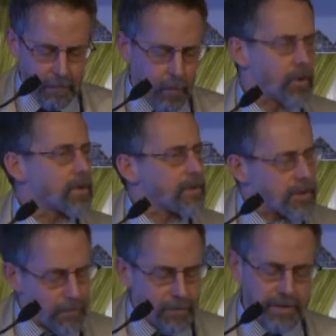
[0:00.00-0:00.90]
or
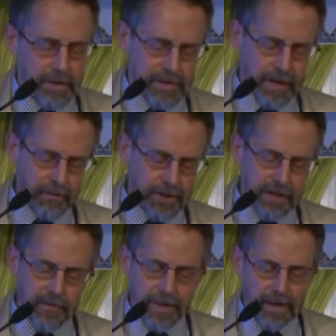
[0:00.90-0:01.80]
supposed to distinguish
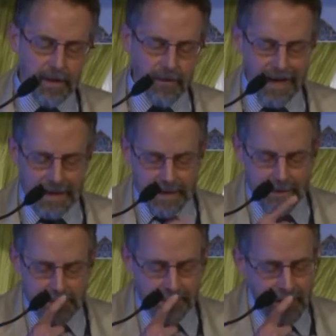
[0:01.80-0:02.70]
us from any other
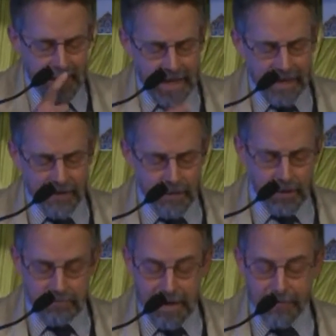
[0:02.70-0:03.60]
academics. And if I
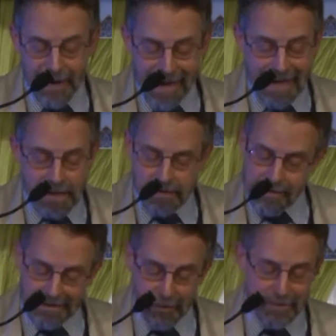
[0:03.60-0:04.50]
were ever asked,
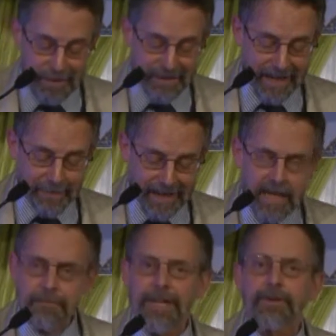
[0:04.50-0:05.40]
I hope someday to be
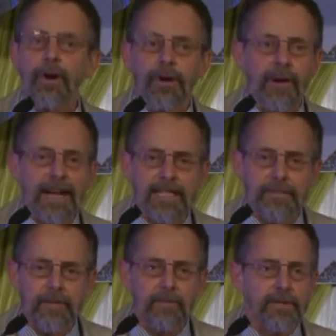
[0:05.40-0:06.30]
asked, my daughter asked
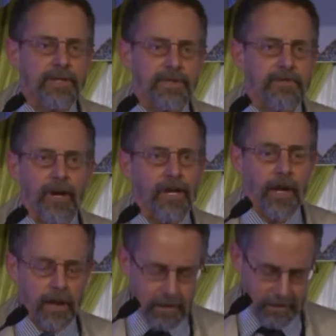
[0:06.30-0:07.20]
me when she was very
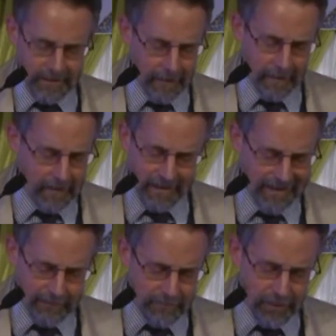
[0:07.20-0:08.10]
young,
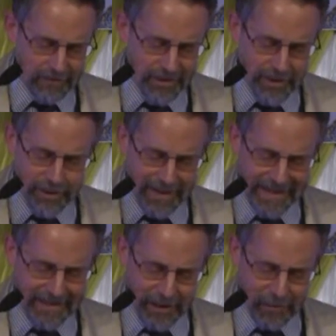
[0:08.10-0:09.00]
I don't think she took
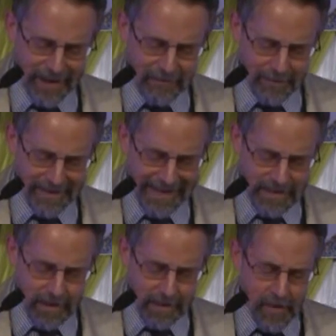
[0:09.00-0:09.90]
anything away from it
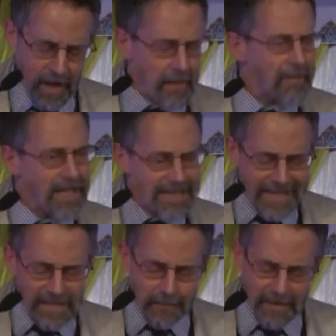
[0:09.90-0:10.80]
that time, but I'd
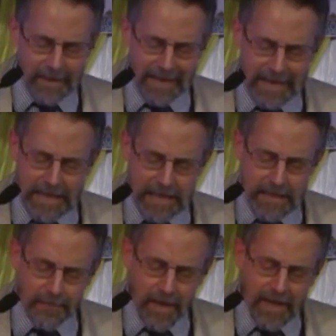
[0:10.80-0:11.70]
say something like
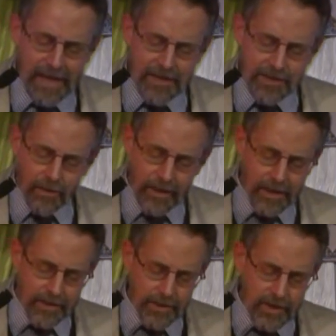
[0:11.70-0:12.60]
this.
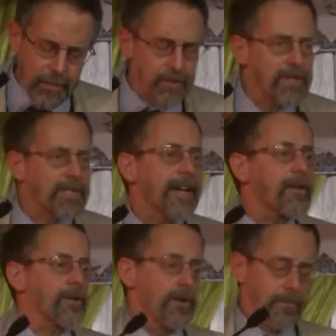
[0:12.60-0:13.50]
Historians are supposed to
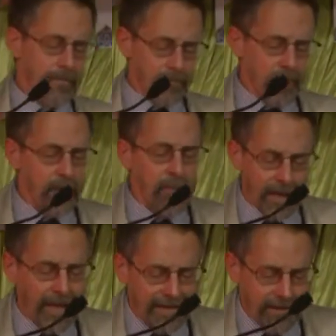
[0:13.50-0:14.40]
tell you,
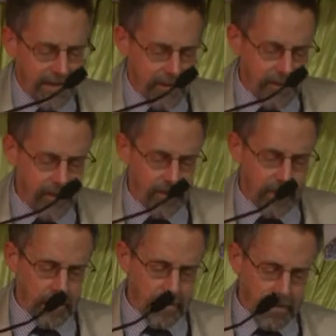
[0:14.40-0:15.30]
politely to be sure,